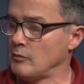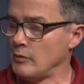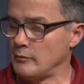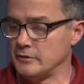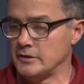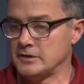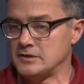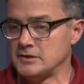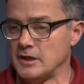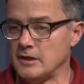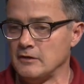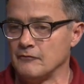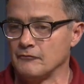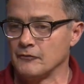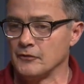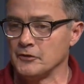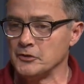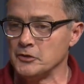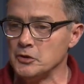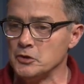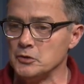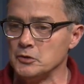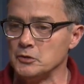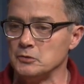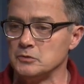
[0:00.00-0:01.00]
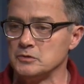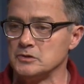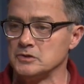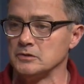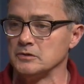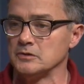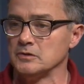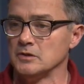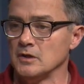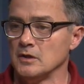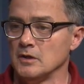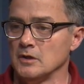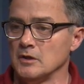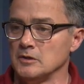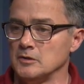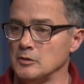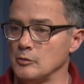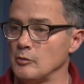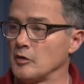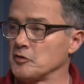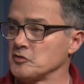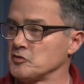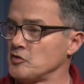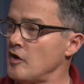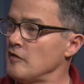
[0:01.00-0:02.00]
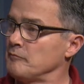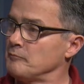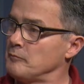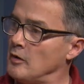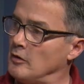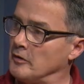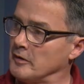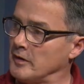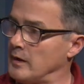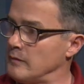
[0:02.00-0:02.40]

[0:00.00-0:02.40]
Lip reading: it take for you to do our softball